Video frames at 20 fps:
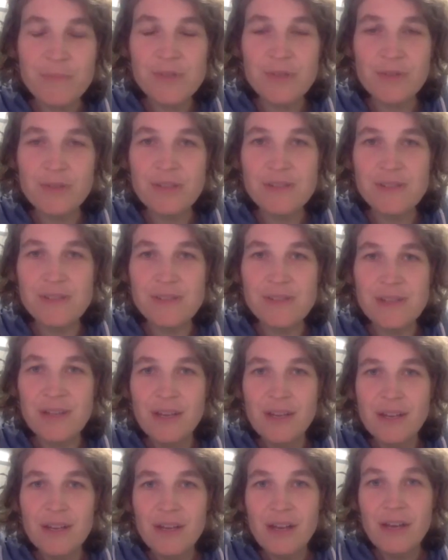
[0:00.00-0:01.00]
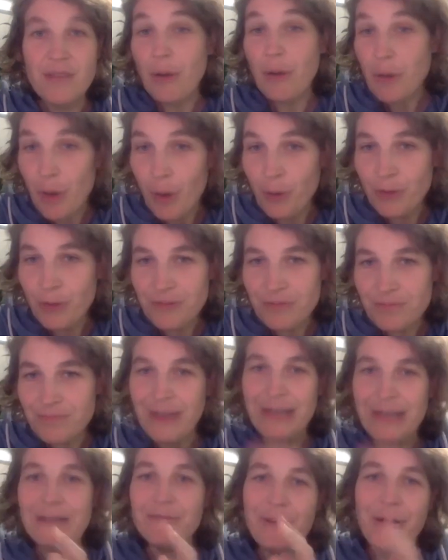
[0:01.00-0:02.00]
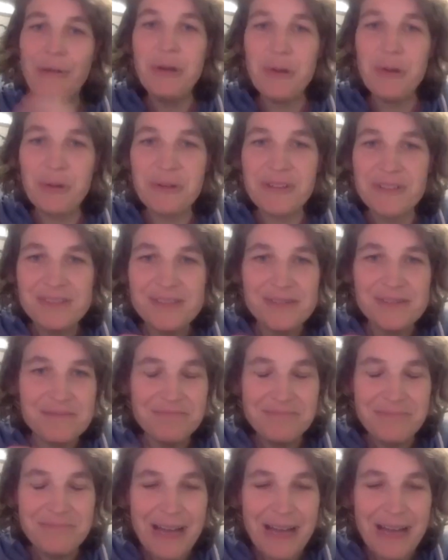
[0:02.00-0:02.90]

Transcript: So this is a very old, well, very old, it's